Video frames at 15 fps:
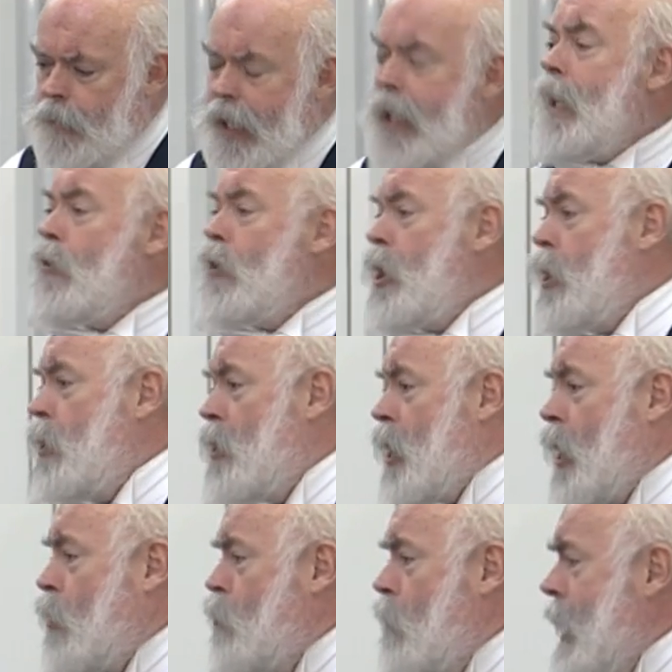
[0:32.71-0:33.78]
being introduced
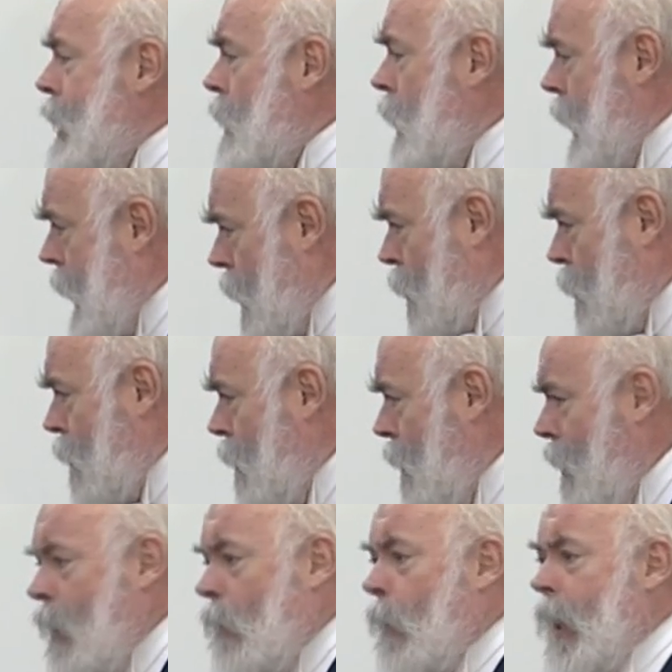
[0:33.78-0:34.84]
at great length
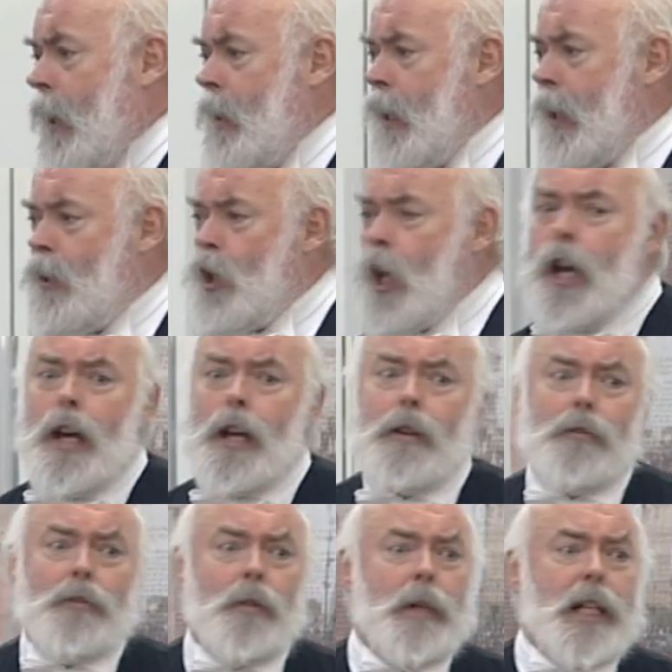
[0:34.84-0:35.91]
by the chair
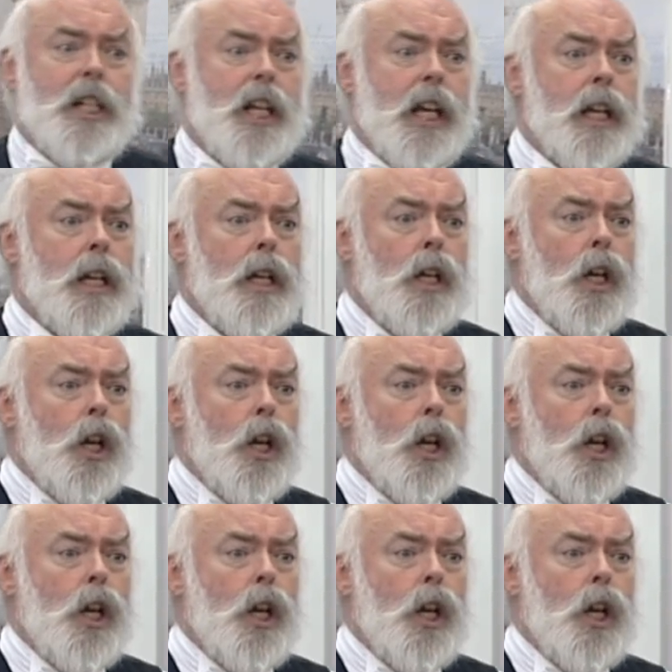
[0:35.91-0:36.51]
of the meeting,